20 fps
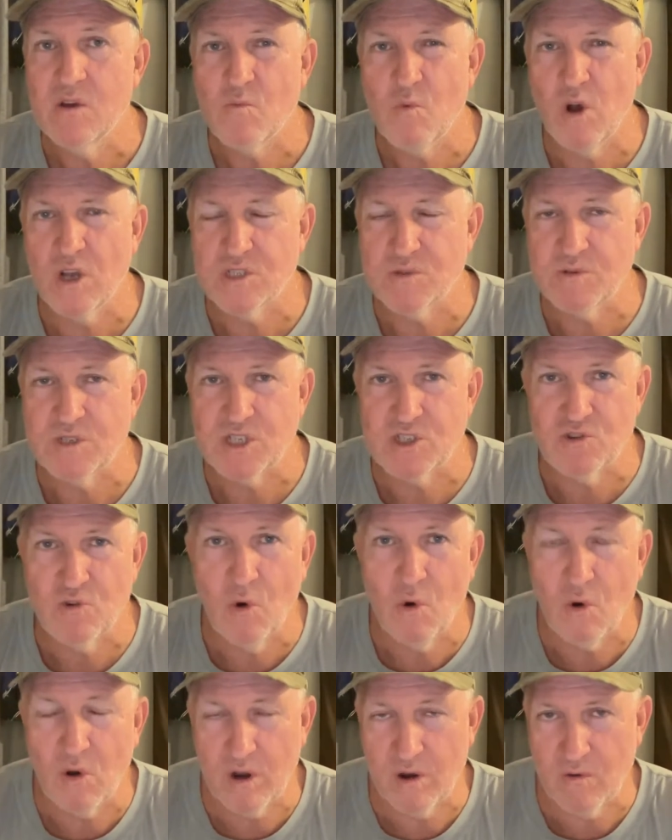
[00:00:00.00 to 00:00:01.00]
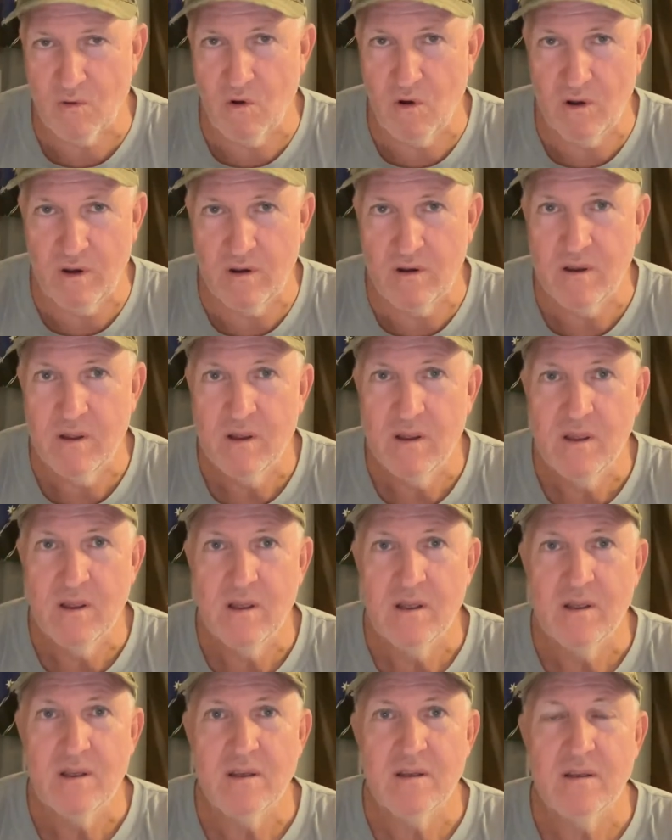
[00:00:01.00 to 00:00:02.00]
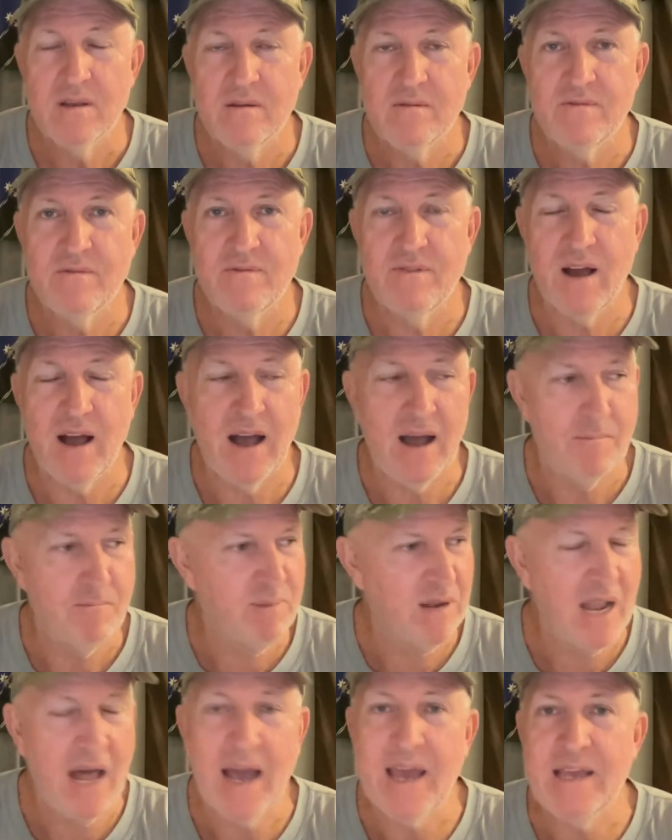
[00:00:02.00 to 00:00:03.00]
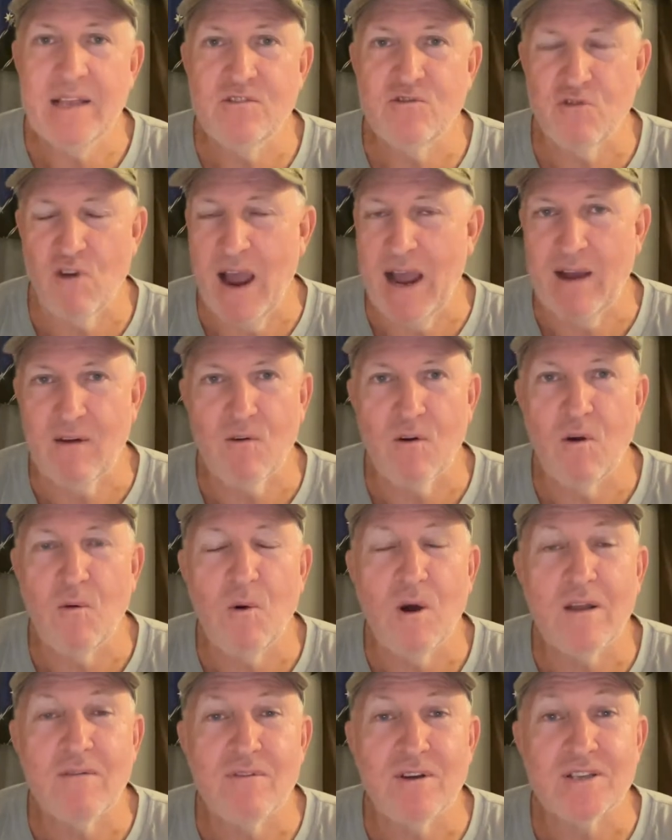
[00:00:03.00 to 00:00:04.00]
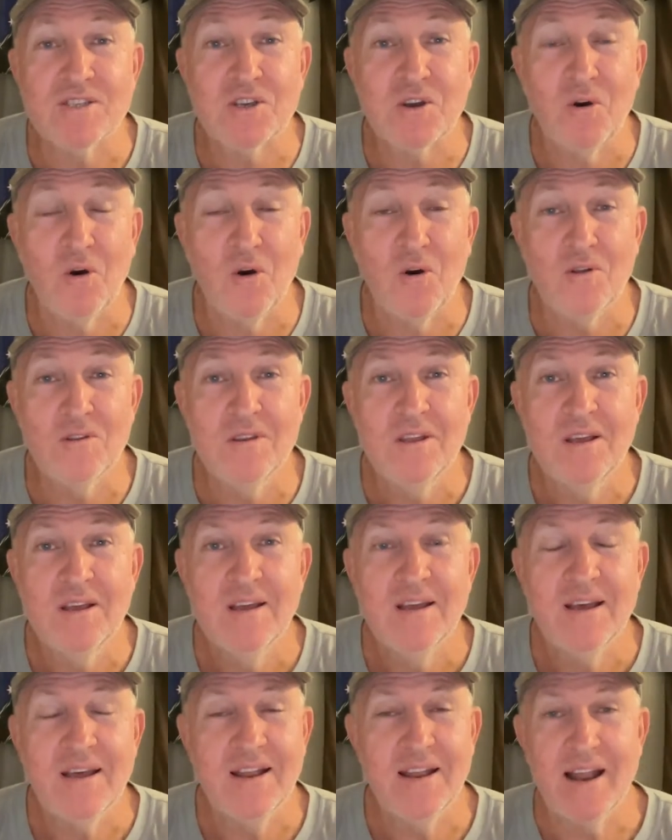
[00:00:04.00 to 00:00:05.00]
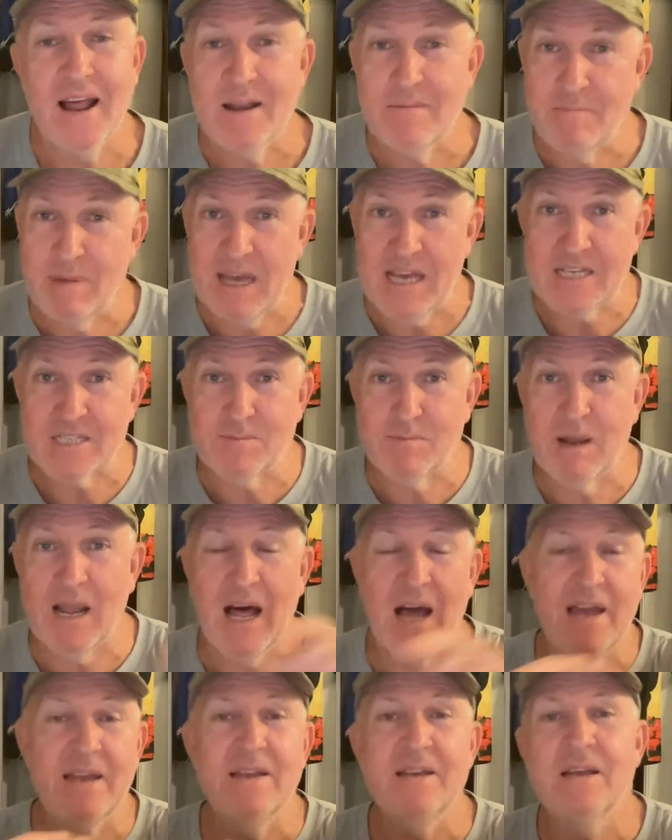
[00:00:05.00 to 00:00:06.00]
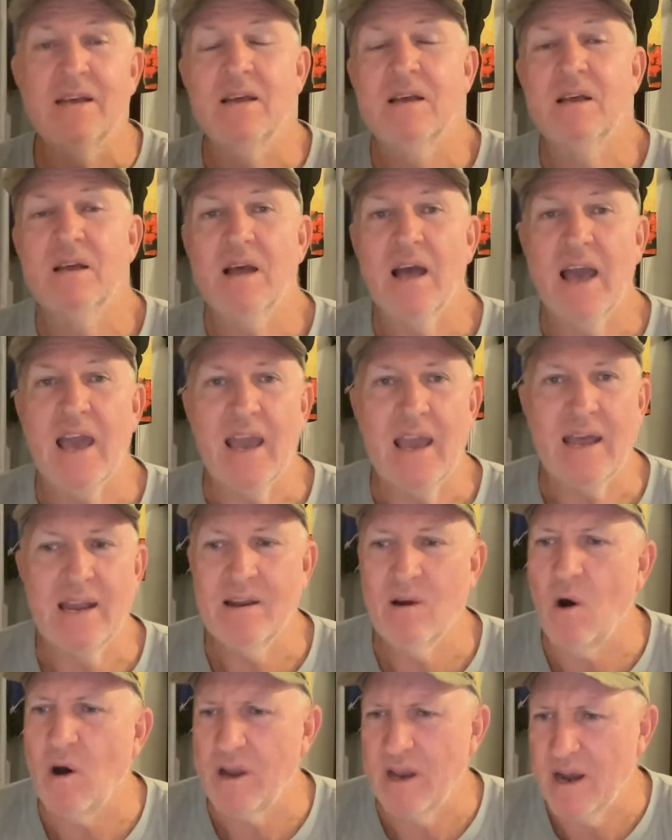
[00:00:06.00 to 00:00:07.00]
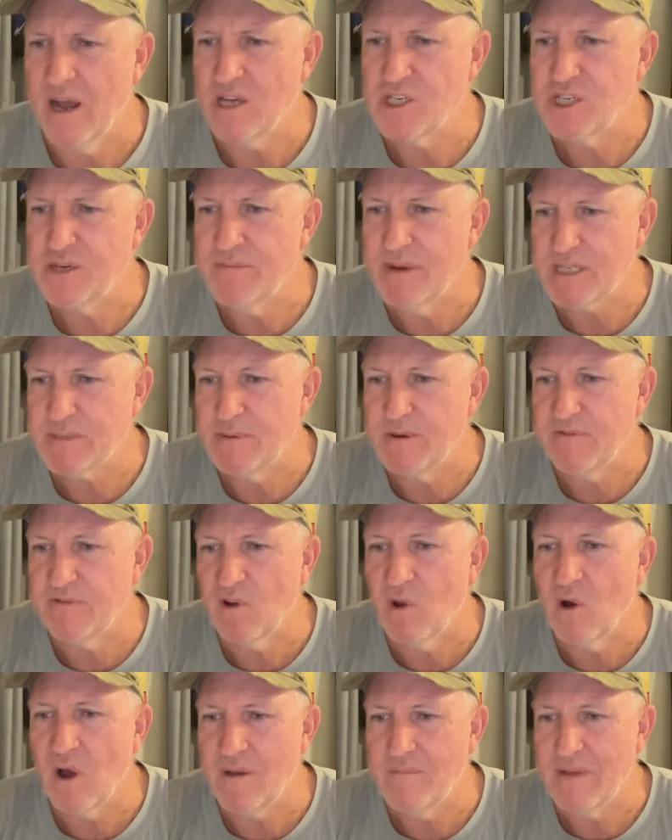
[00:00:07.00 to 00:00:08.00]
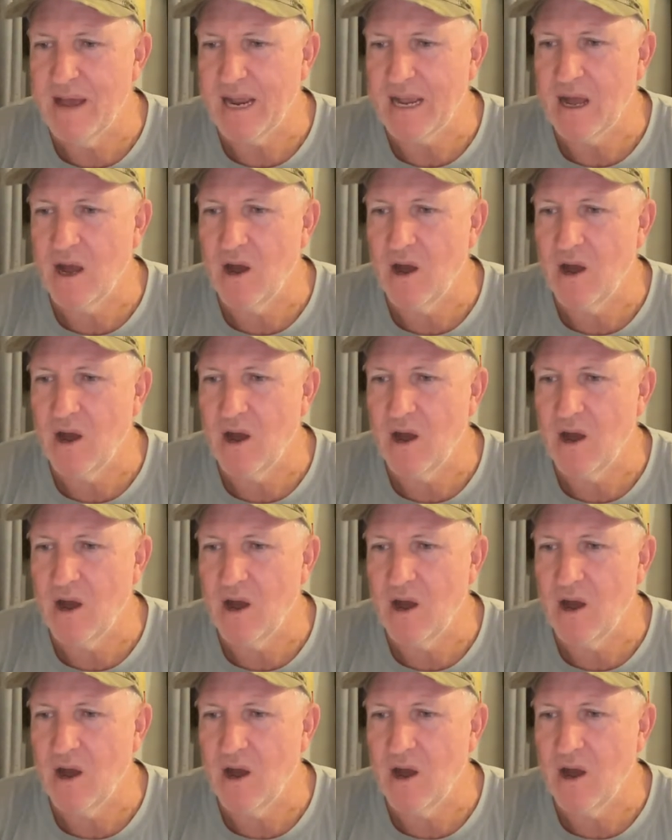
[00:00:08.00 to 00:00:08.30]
Roz was stalking her on plane tracker or whatever it's called, and it had Pink's plane, and I don't know, she must be flying back